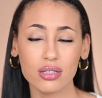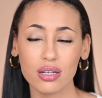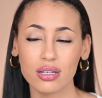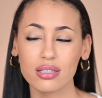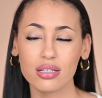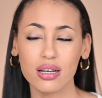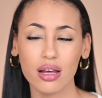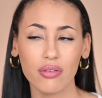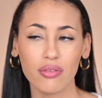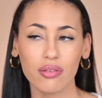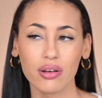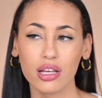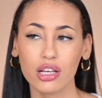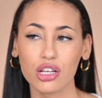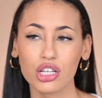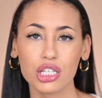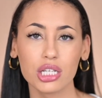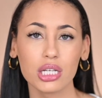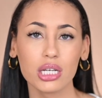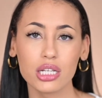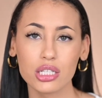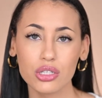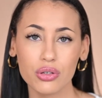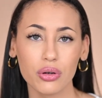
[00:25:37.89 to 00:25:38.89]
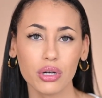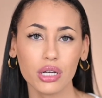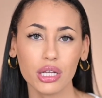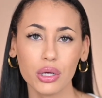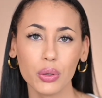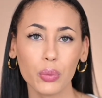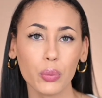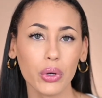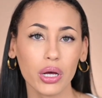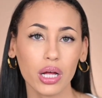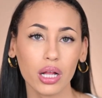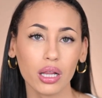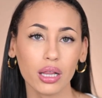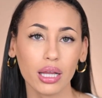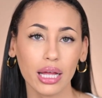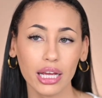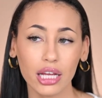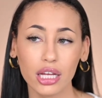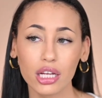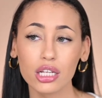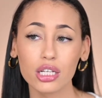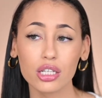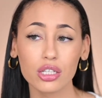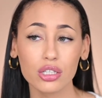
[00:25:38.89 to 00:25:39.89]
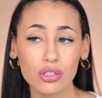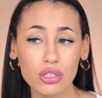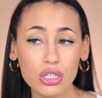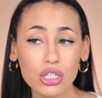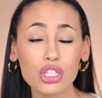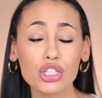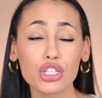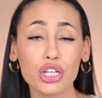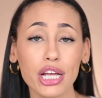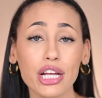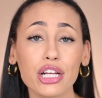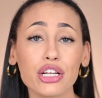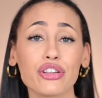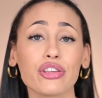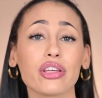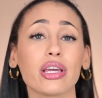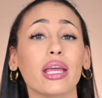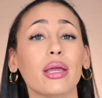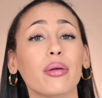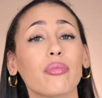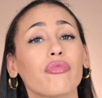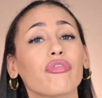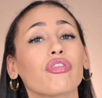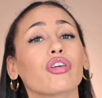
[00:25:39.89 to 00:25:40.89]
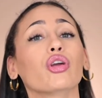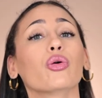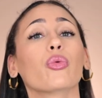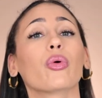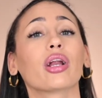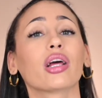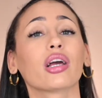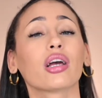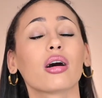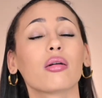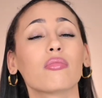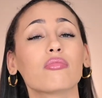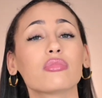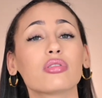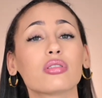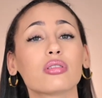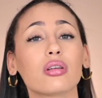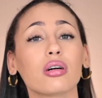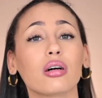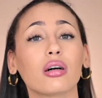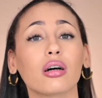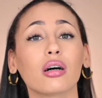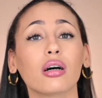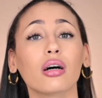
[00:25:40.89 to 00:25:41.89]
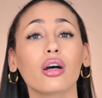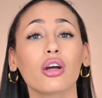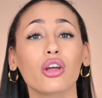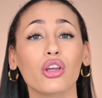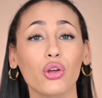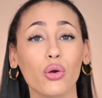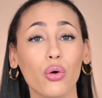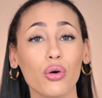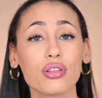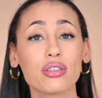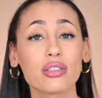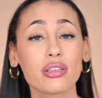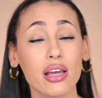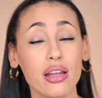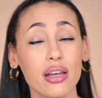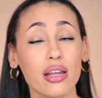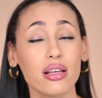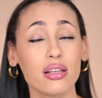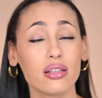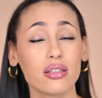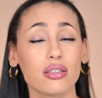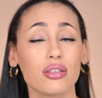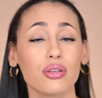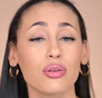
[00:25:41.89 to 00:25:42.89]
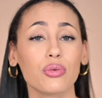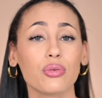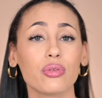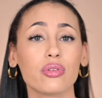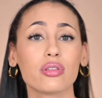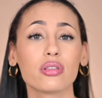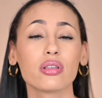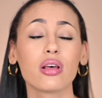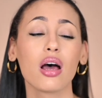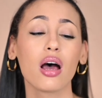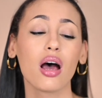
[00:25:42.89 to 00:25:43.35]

Stephanie. She literally will like change the game for you when it comes to your skin issues.